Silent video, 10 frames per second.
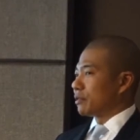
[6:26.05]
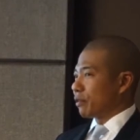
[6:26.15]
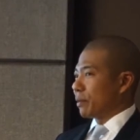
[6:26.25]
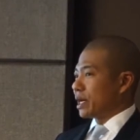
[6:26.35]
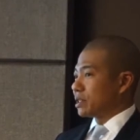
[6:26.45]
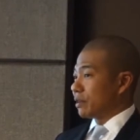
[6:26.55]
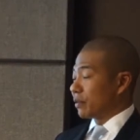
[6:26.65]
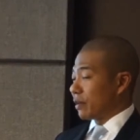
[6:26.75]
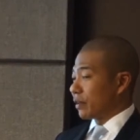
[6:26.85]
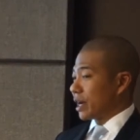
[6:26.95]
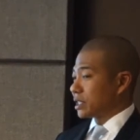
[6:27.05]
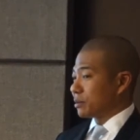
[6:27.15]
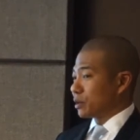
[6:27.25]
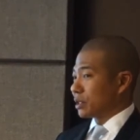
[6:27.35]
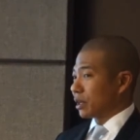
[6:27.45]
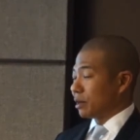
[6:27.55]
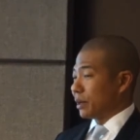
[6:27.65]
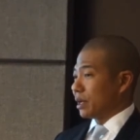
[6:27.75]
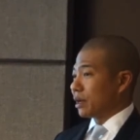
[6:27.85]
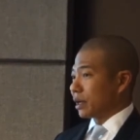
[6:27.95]
information of customers that are going to
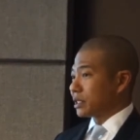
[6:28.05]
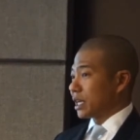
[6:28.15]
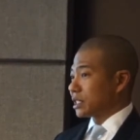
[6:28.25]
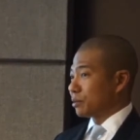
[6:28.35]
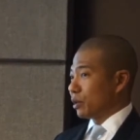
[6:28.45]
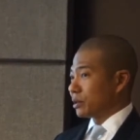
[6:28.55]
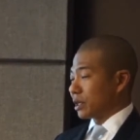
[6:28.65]
be accessible.